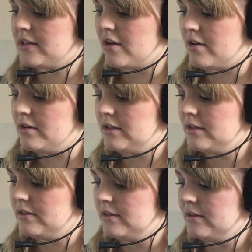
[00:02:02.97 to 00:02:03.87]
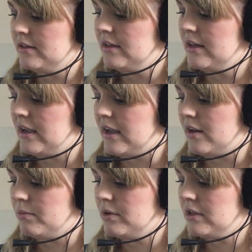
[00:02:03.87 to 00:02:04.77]
card, and
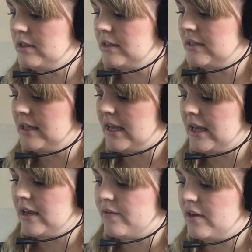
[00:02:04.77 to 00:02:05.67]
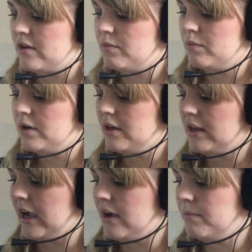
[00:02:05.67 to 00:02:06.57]
I want you to see if you can
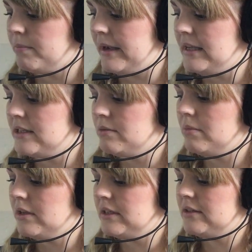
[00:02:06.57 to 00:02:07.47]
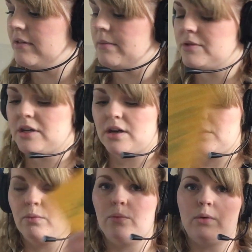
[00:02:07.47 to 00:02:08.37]
work out, based on my description,
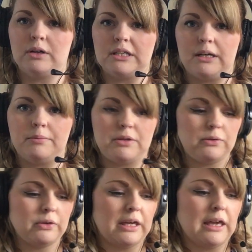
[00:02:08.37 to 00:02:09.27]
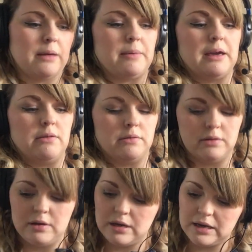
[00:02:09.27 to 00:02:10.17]
what I'm talking about.
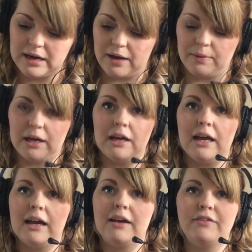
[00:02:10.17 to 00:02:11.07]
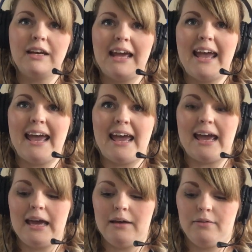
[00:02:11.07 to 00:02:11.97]
Now we're going to have an
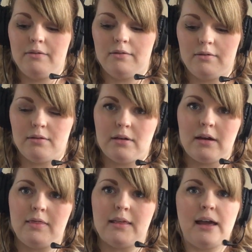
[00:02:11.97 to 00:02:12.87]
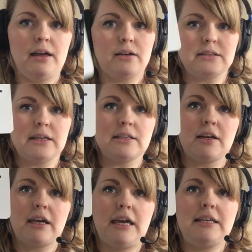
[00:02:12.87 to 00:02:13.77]
air in there because that's our
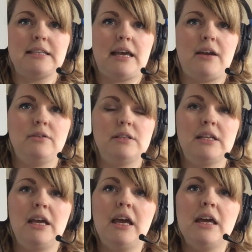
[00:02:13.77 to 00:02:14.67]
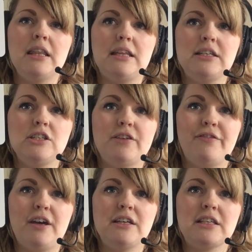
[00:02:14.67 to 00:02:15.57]
key sound. This is your
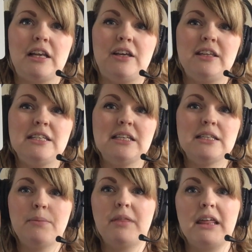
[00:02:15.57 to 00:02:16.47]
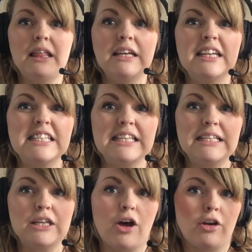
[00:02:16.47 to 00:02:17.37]
first clue. This is something that you
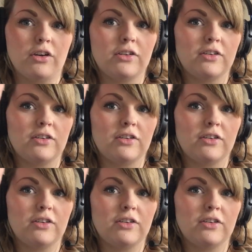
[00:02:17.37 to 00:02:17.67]
sit on.